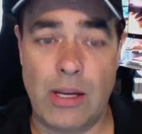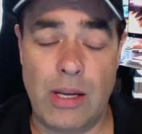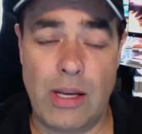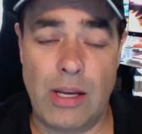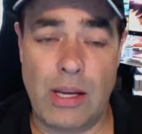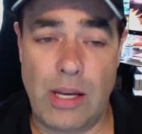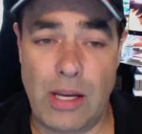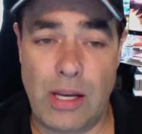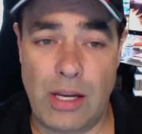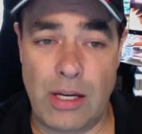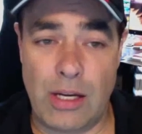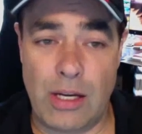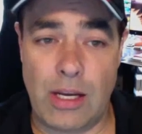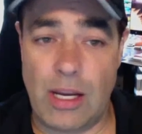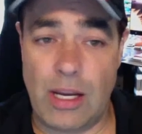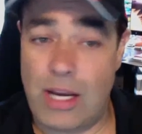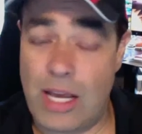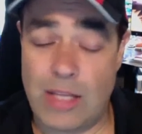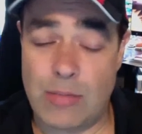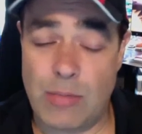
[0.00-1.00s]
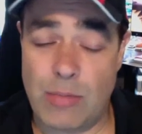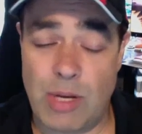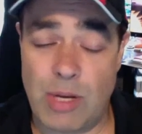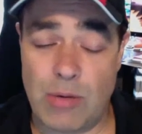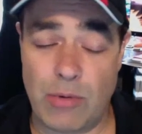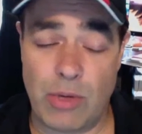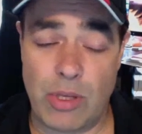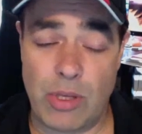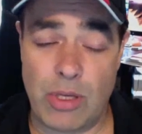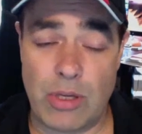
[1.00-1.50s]
Mm-hmm. And uh, it hasn't
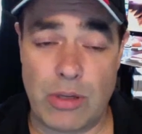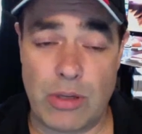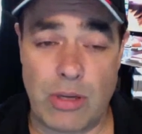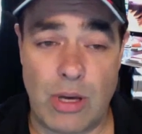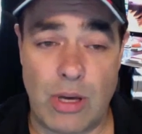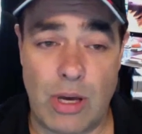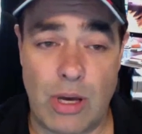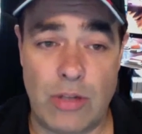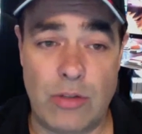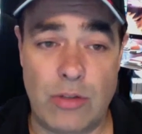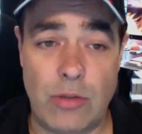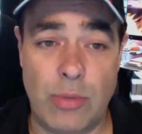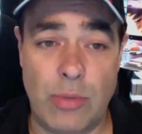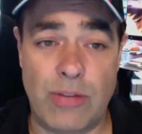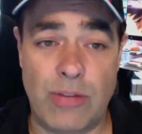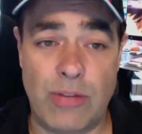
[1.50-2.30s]
been really uh, too big of